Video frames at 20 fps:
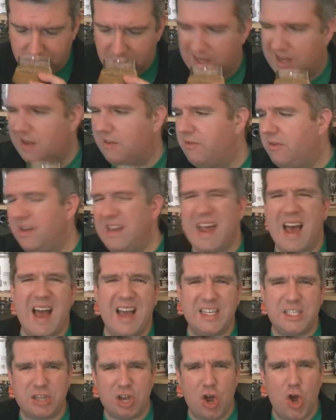
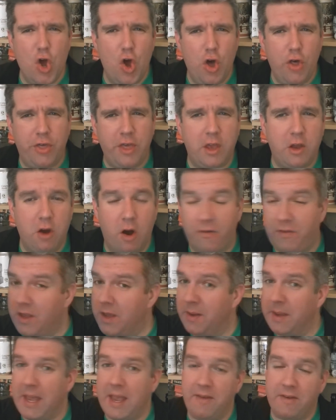nice earthy
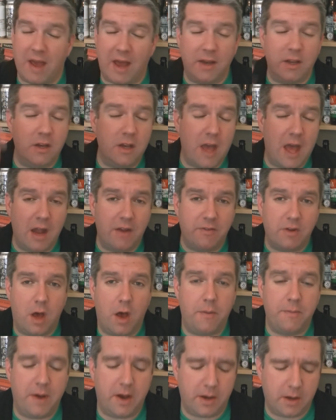coffee. I don't know a hell of a
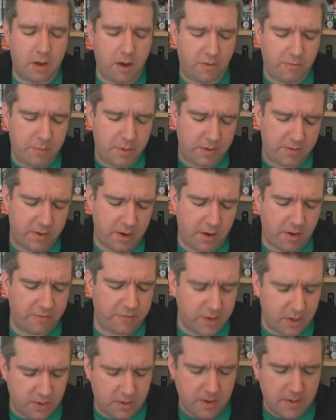lot about coffee, but
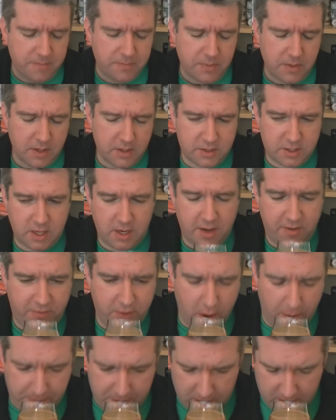often certain
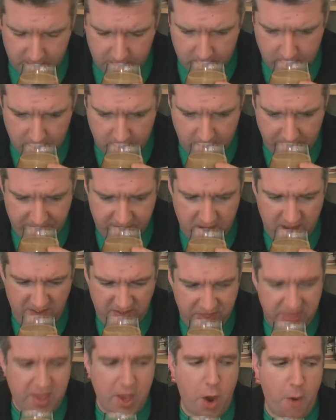
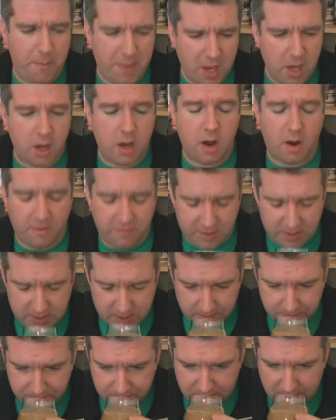Ethiopian
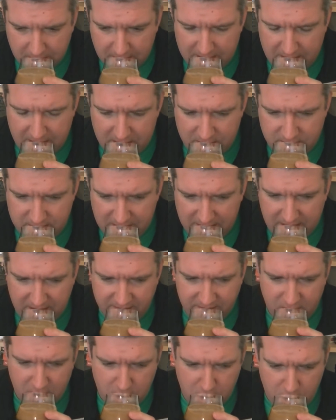coffees, I get a really
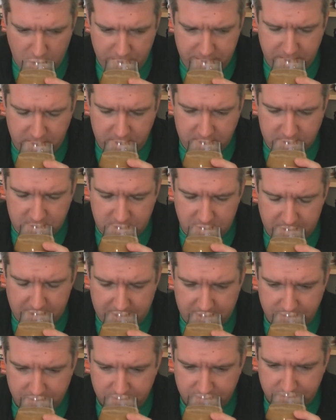kind of like earthiness to
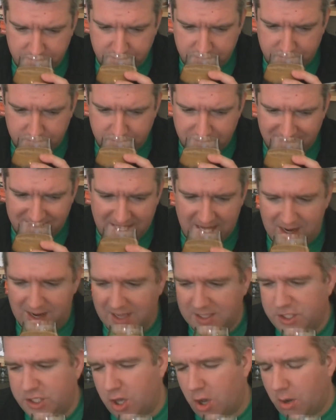it, kind of
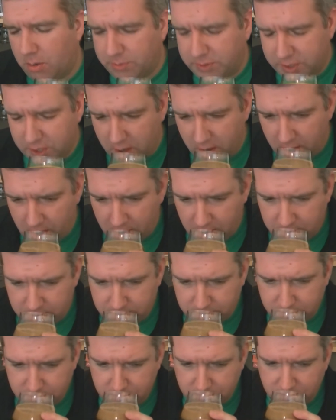like topsoil
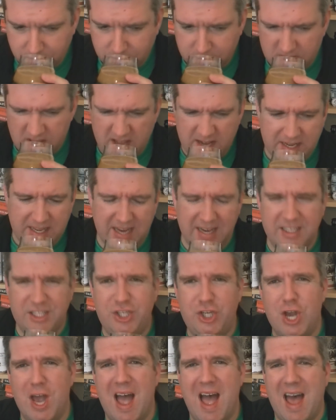and kind of
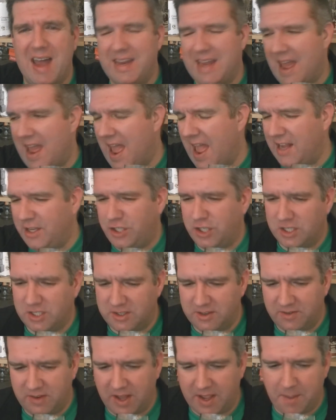charred
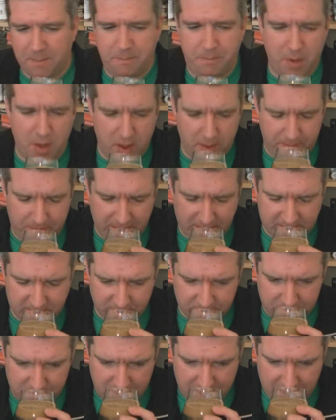edges of like a burnt piece
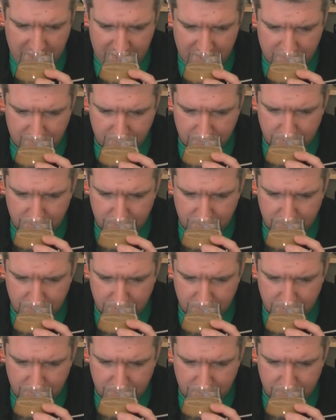of meat,